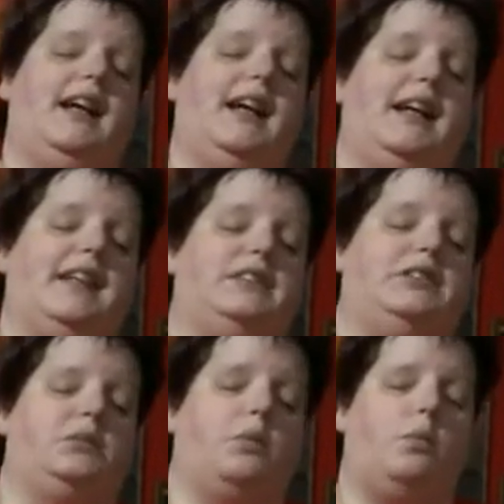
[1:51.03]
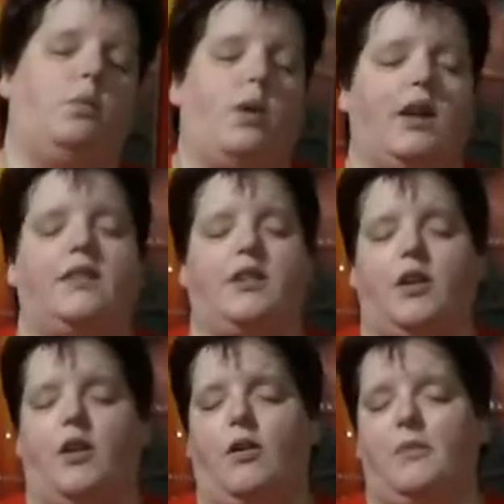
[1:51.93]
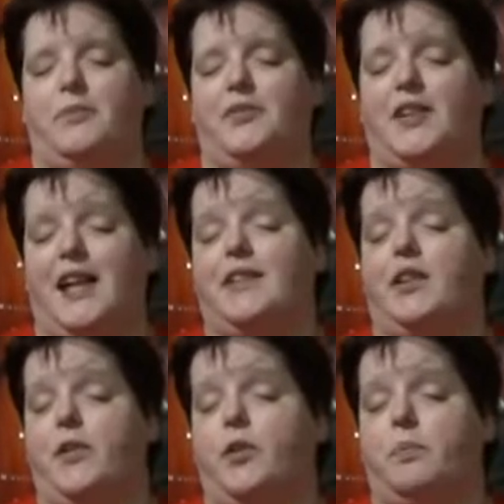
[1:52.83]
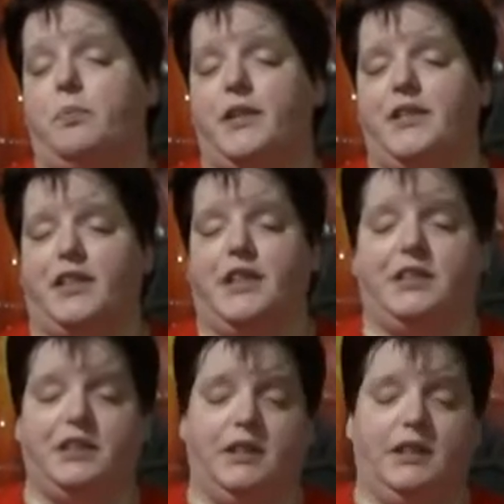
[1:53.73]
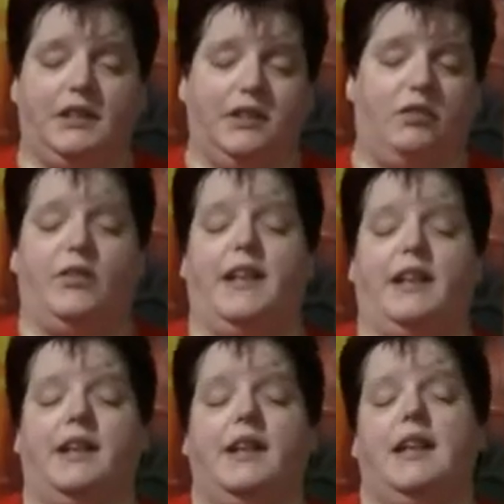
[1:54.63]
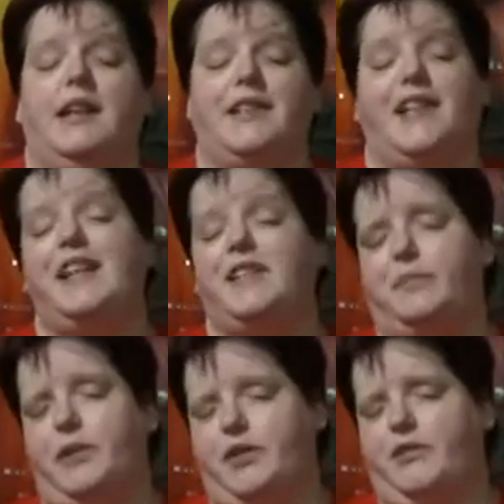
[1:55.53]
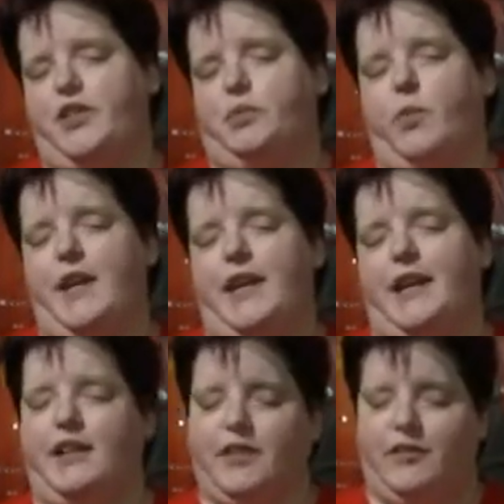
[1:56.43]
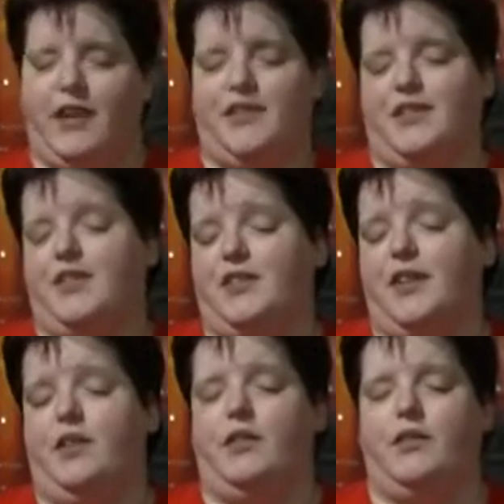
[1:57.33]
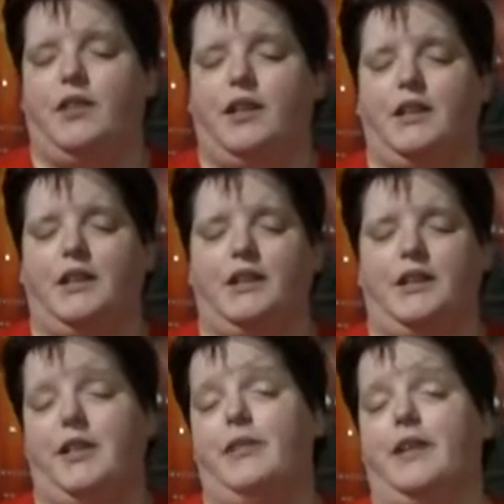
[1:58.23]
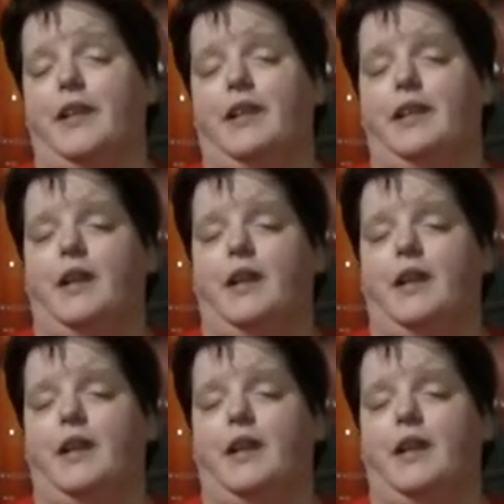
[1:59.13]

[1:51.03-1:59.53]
And one of the cops at the local precinct, Greer, takes them under his wing and creates this little unit